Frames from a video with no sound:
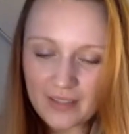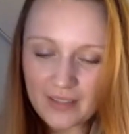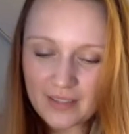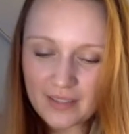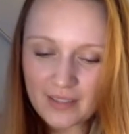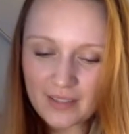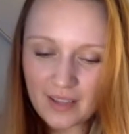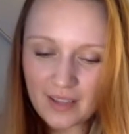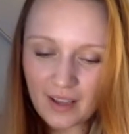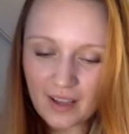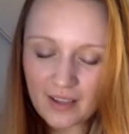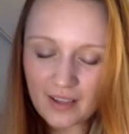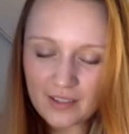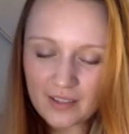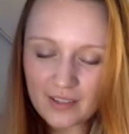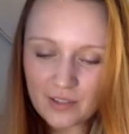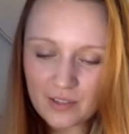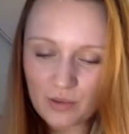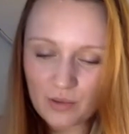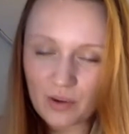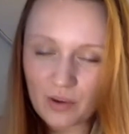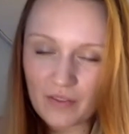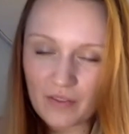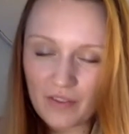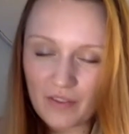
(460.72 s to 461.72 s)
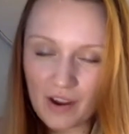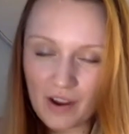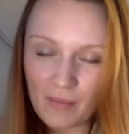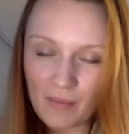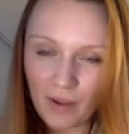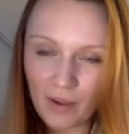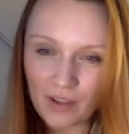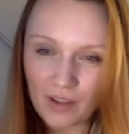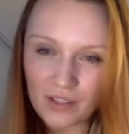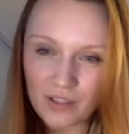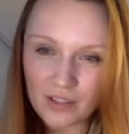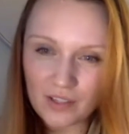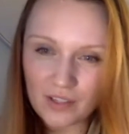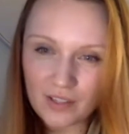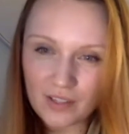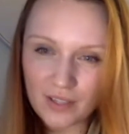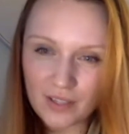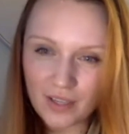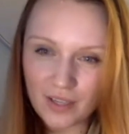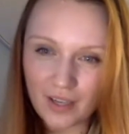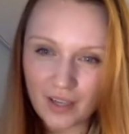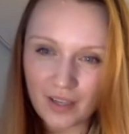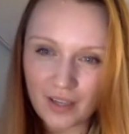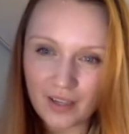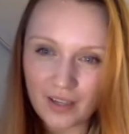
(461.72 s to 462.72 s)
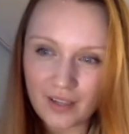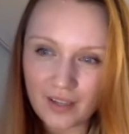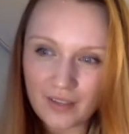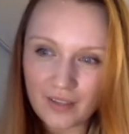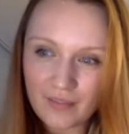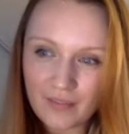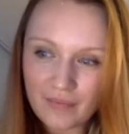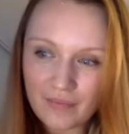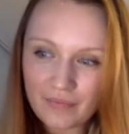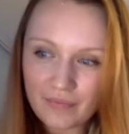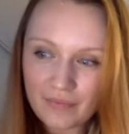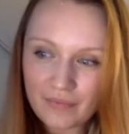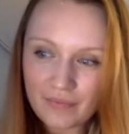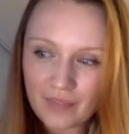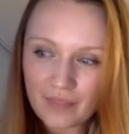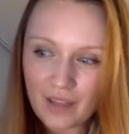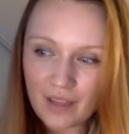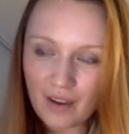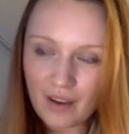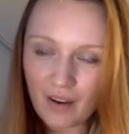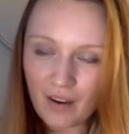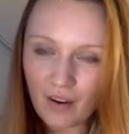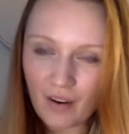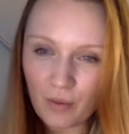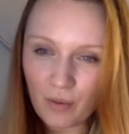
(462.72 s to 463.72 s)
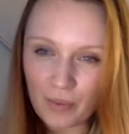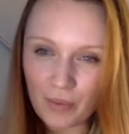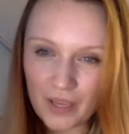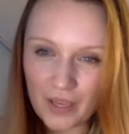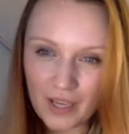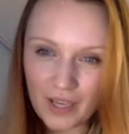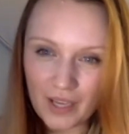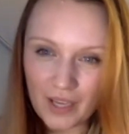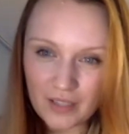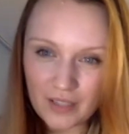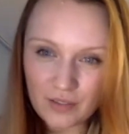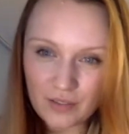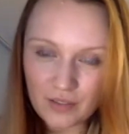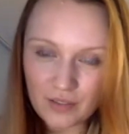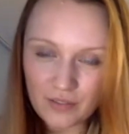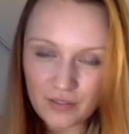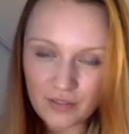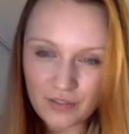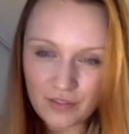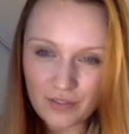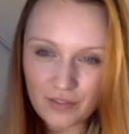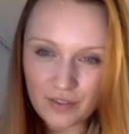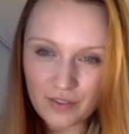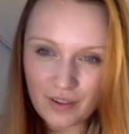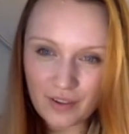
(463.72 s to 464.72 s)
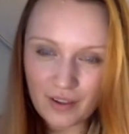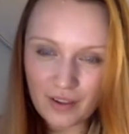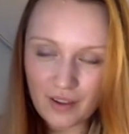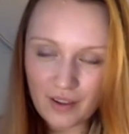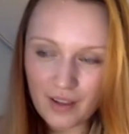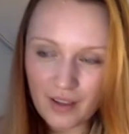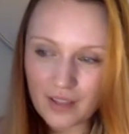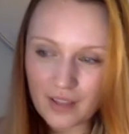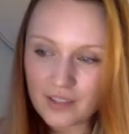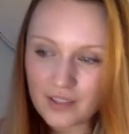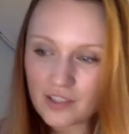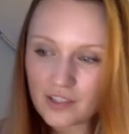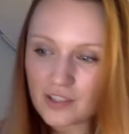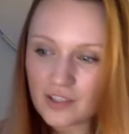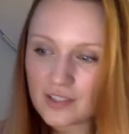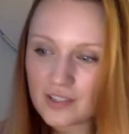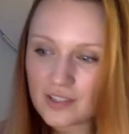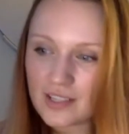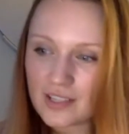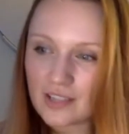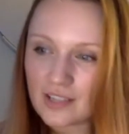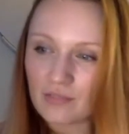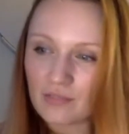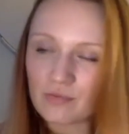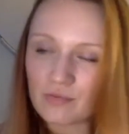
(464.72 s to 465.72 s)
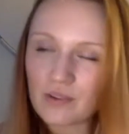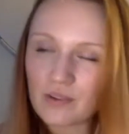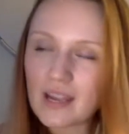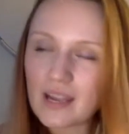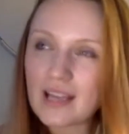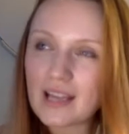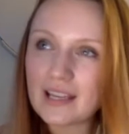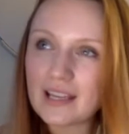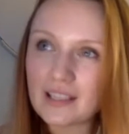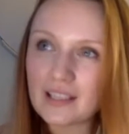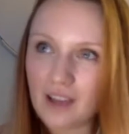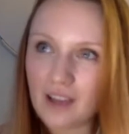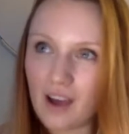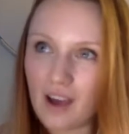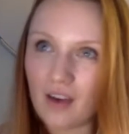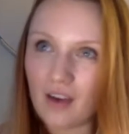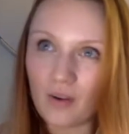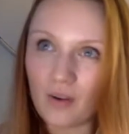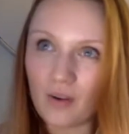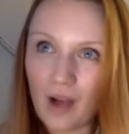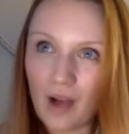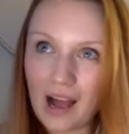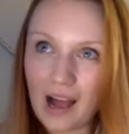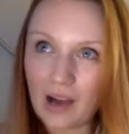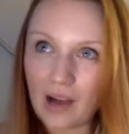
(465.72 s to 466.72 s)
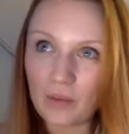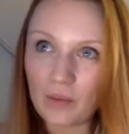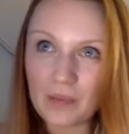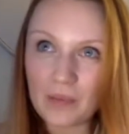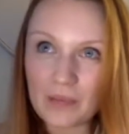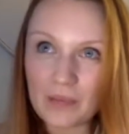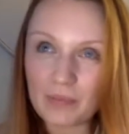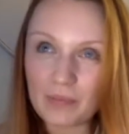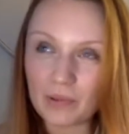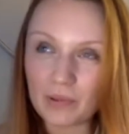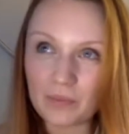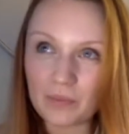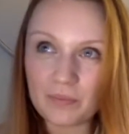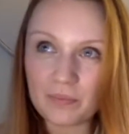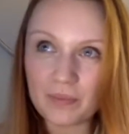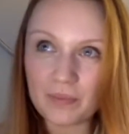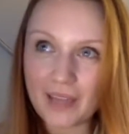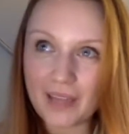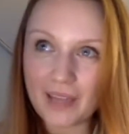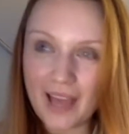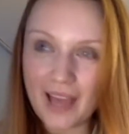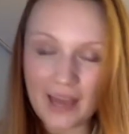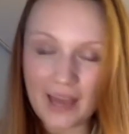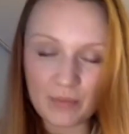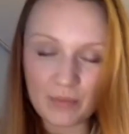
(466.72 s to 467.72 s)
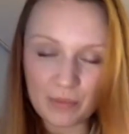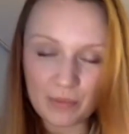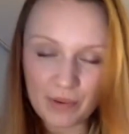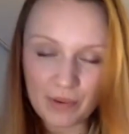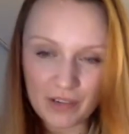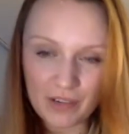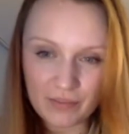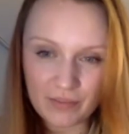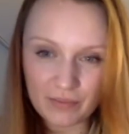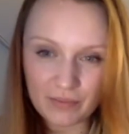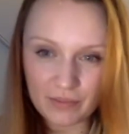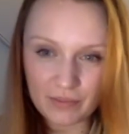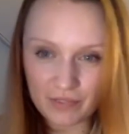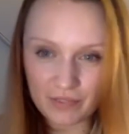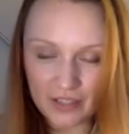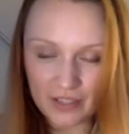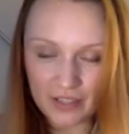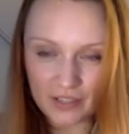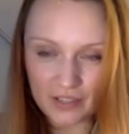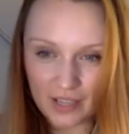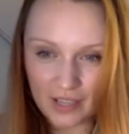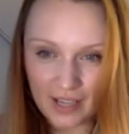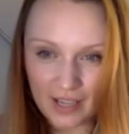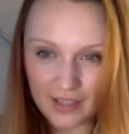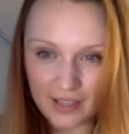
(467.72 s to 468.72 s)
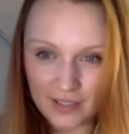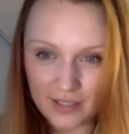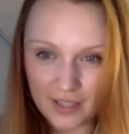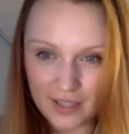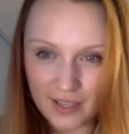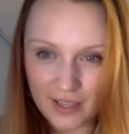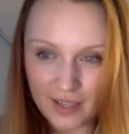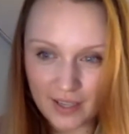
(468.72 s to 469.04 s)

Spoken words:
I saw it very much as a hobby. I just didn't really know how people became a professional actor,